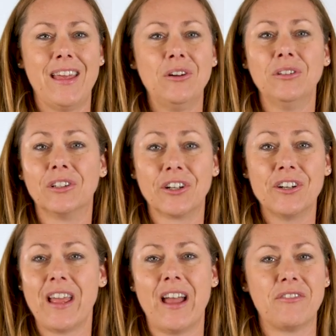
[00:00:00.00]
They don't
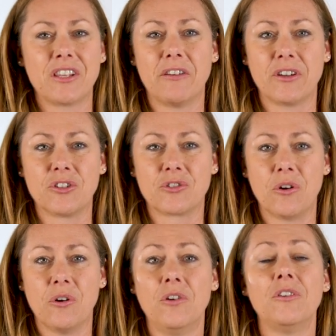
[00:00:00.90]
learn to have
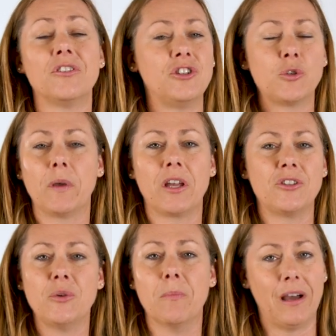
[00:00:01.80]
self-control just
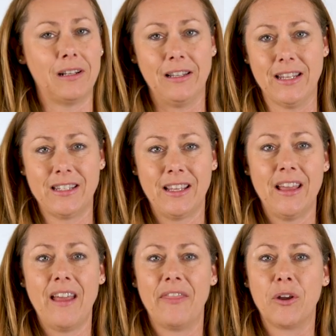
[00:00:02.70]
because you model it.
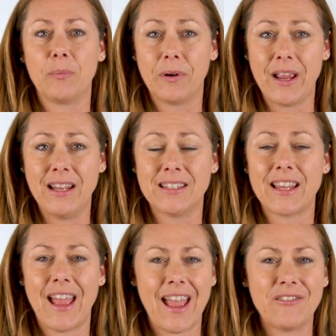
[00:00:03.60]
Their brains
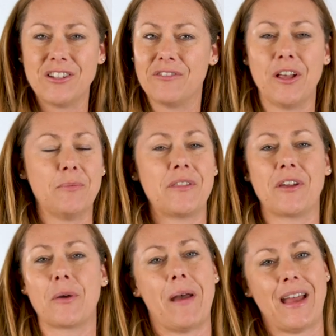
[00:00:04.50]
haven't developed
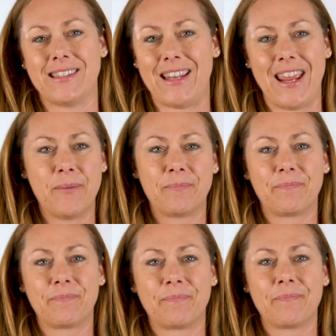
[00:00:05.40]
the capacity.
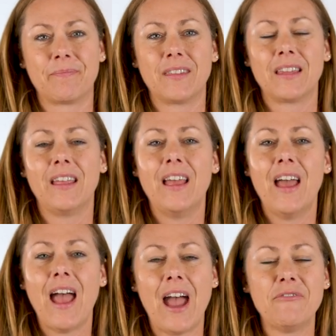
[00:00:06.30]

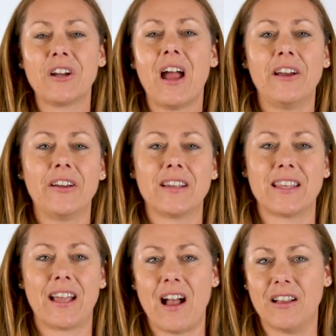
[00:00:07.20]
After hiring a
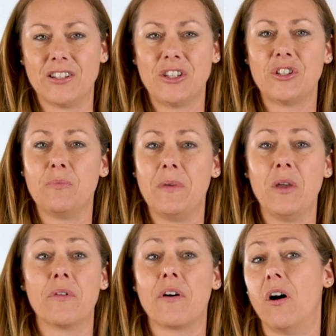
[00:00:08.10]
psychologist to
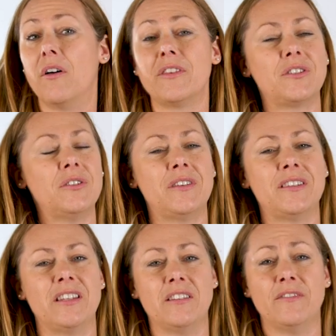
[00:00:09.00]
meet with all the
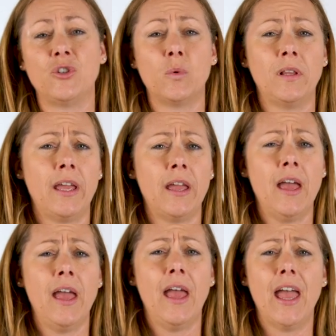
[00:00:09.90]
students individually
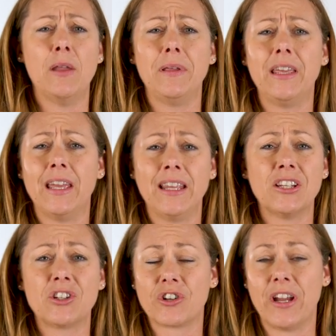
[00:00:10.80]
and
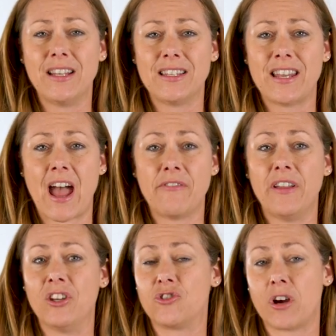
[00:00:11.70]
beginning to train staff
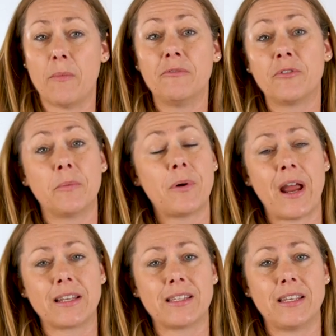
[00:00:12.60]
in trauma-informed
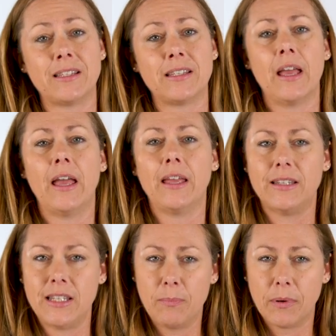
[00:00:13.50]
practices,
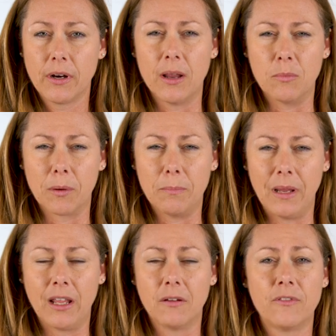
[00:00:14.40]
deeper and more
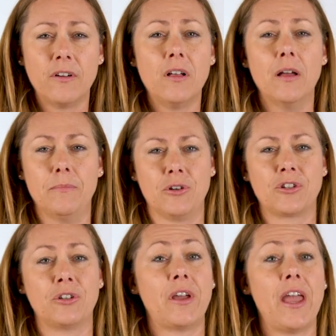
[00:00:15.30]
meaningful
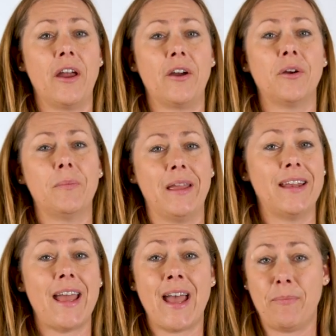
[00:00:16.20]
emotional care
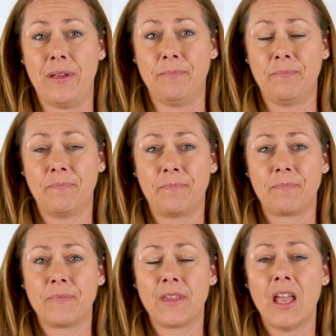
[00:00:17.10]
began to happen.
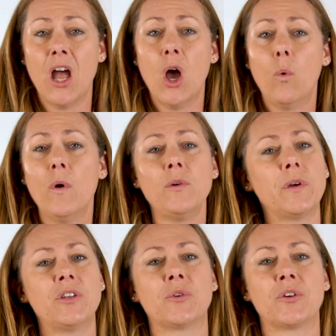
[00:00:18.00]
One
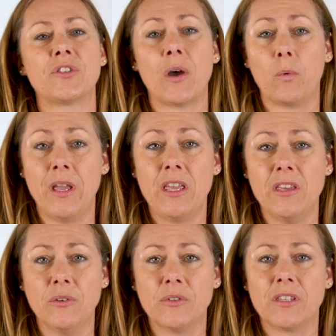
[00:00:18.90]
resource that we
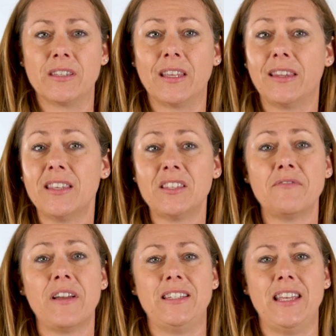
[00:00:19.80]
use is a list
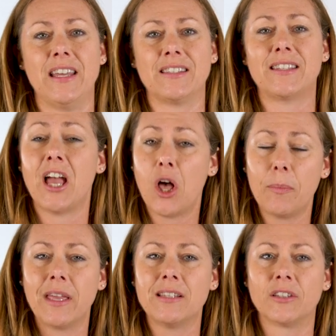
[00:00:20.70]
of ideas to
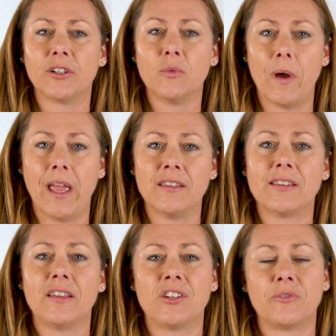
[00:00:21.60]
help kids learn
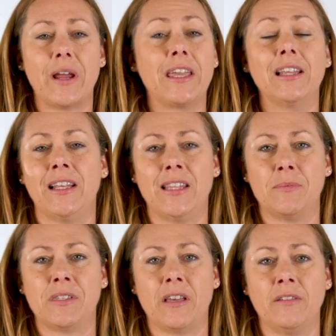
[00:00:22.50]
ways to regulate
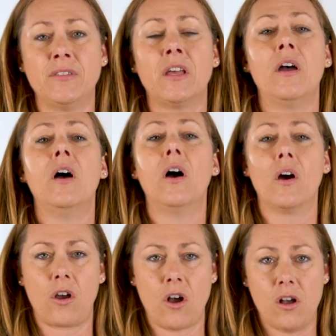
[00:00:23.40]
themselves,
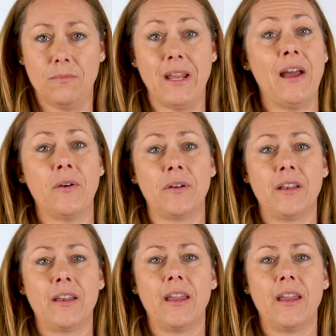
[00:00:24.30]
calm down.